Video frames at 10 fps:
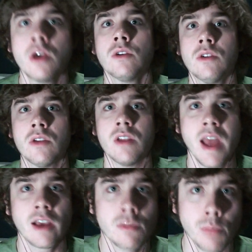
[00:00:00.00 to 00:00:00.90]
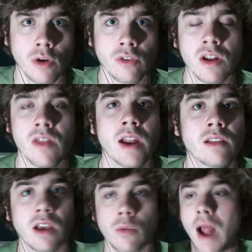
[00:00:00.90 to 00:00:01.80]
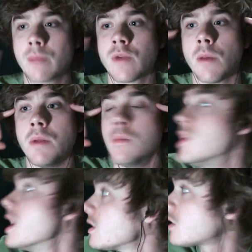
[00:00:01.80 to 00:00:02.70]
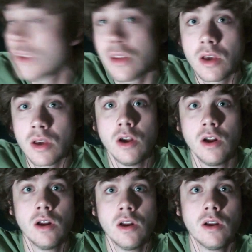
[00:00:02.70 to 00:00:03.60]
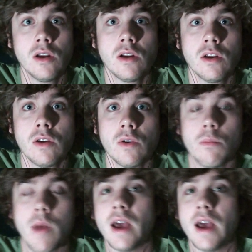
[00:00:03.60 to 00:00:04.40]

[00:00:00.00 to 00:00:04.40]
to the next person, and then it's like wrapped up in this, my